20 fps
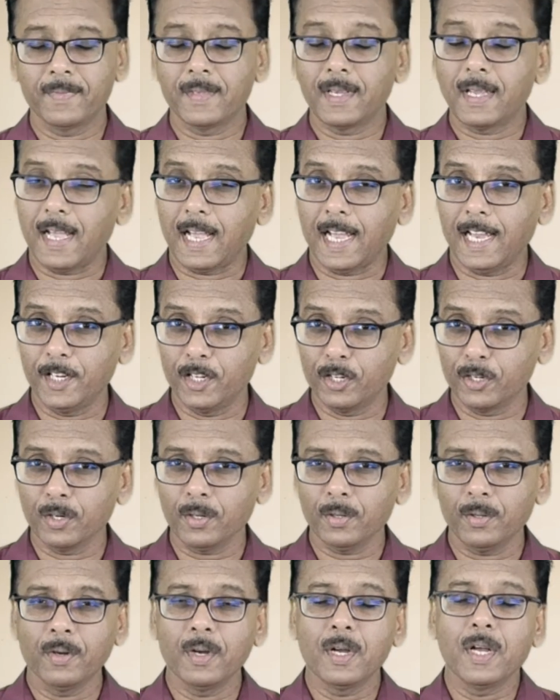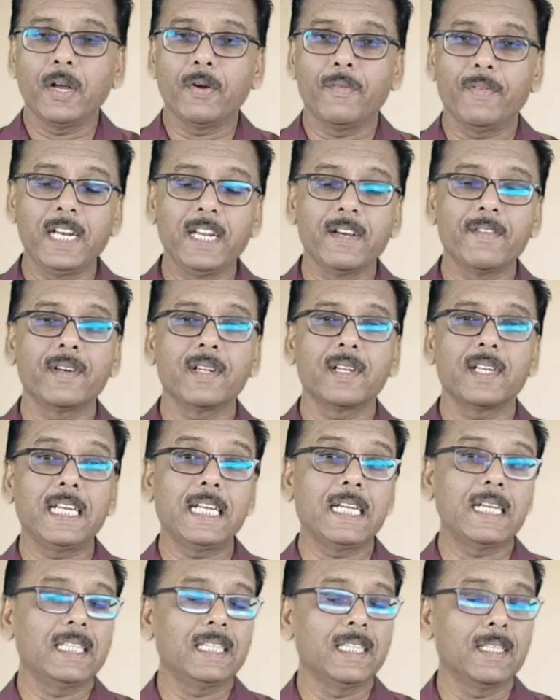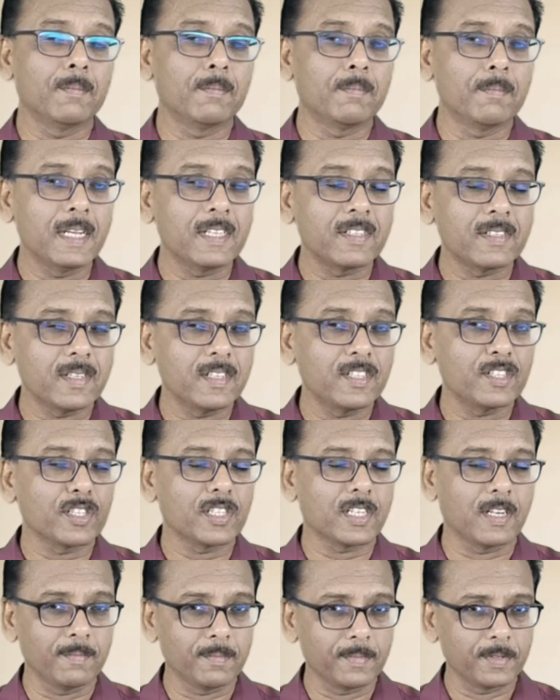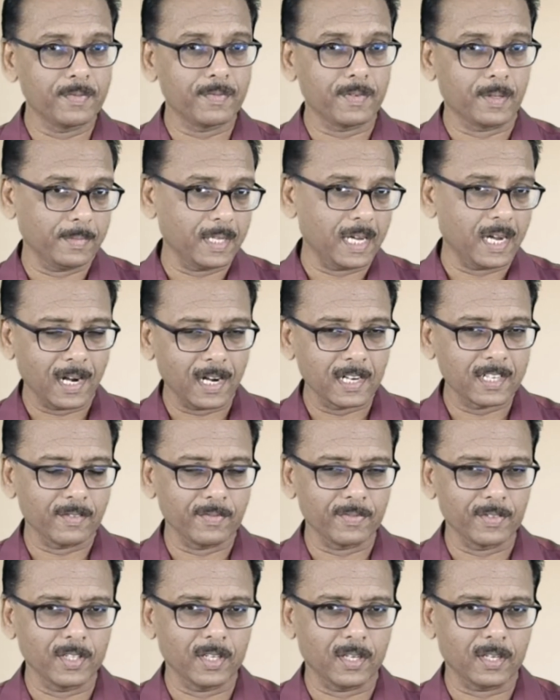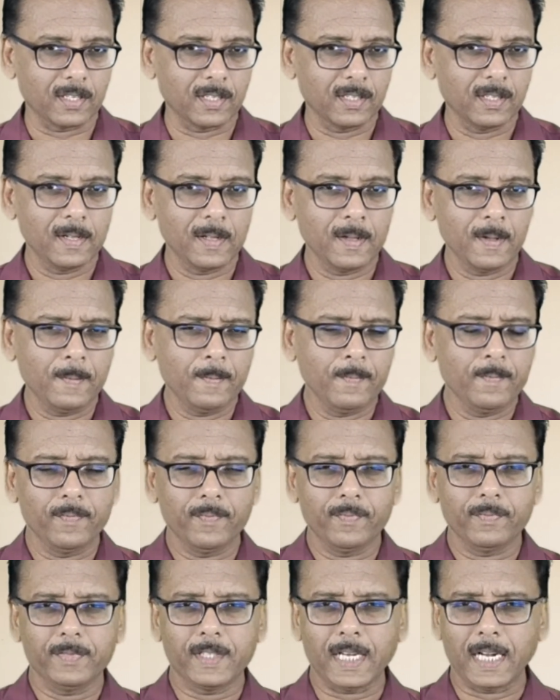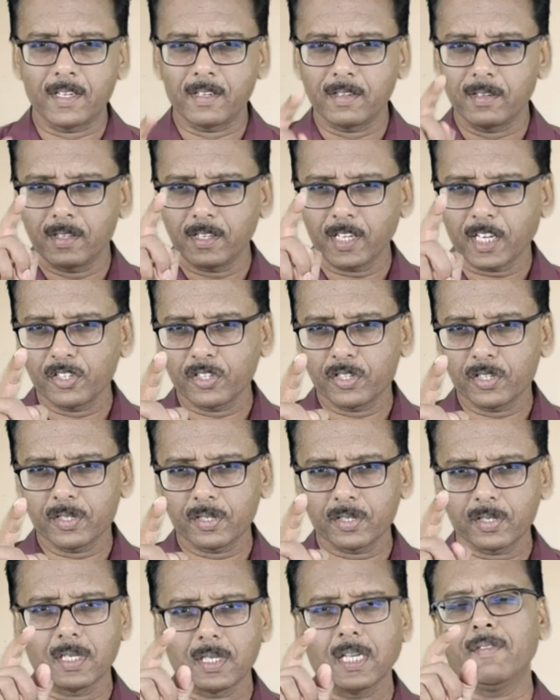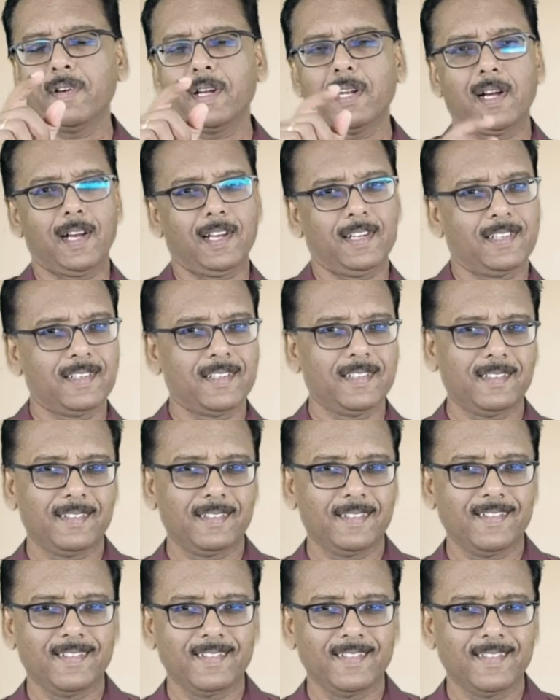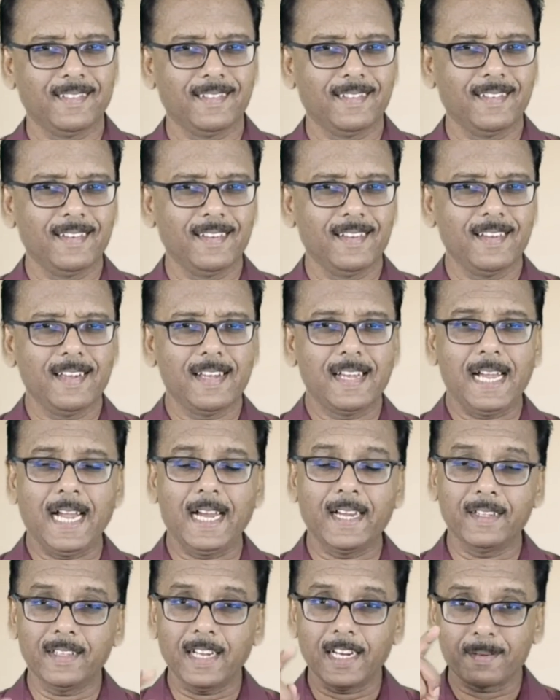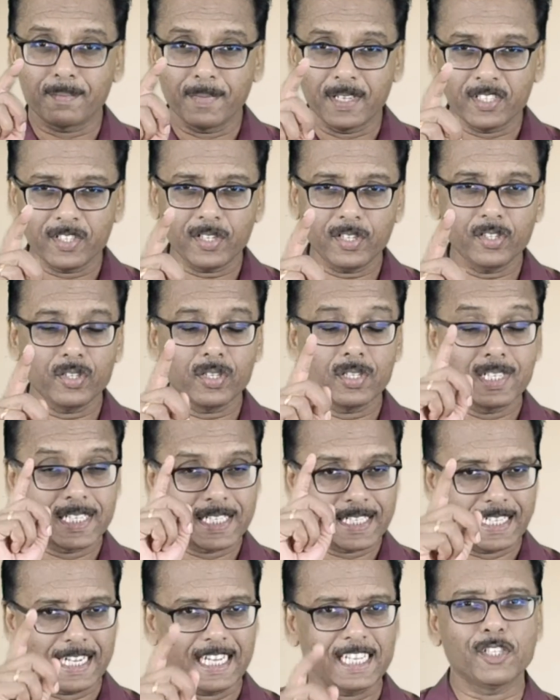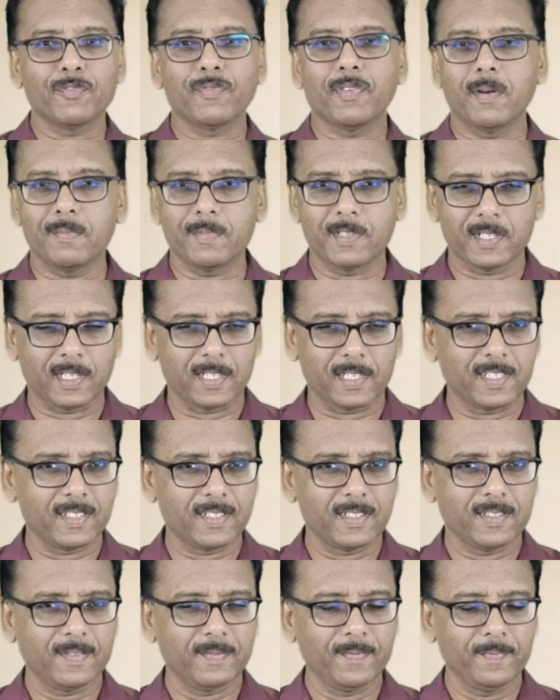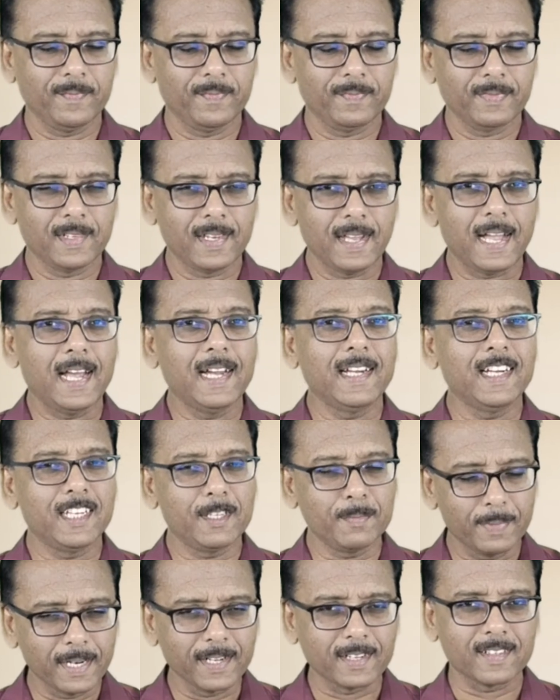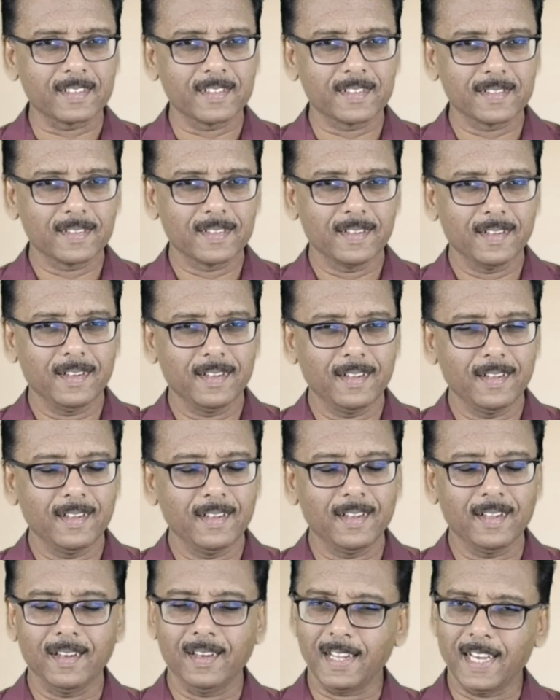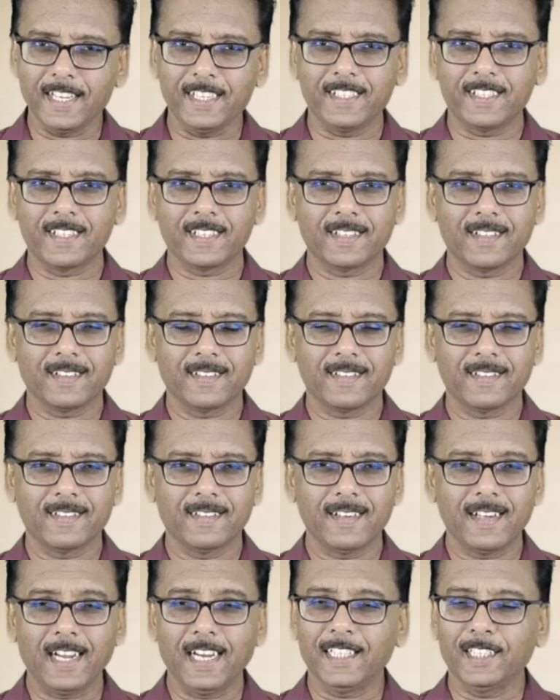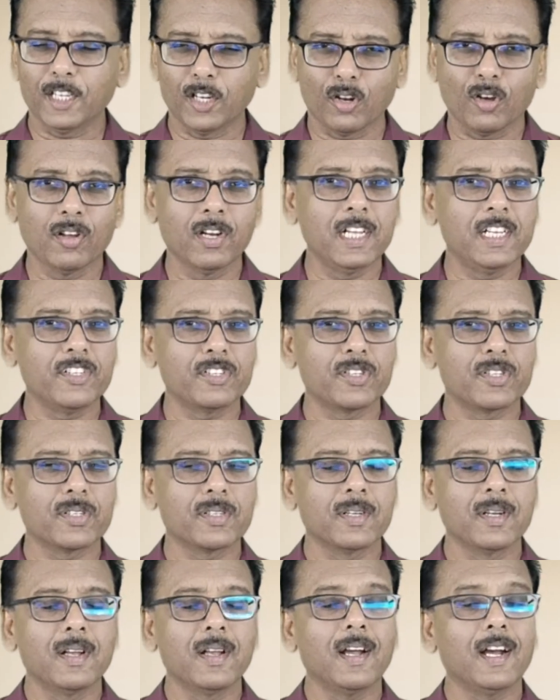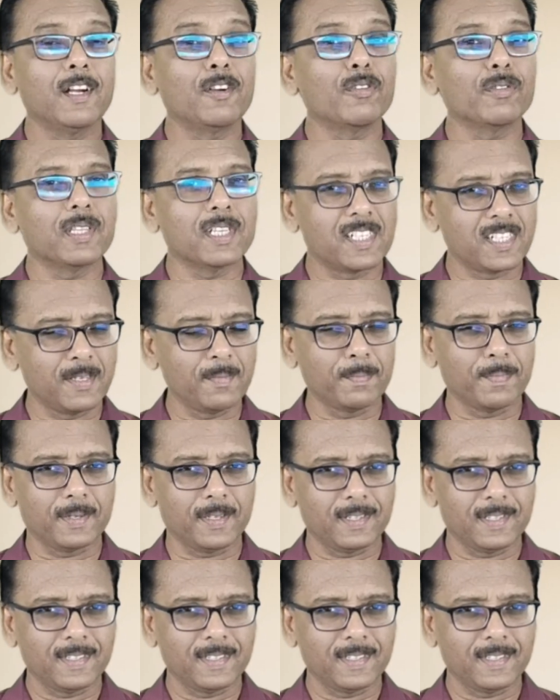And you know, whenever the message comes from the heart of God, that touches our heart. And that message transforms us. And it brings light and the knowledge unto the simple.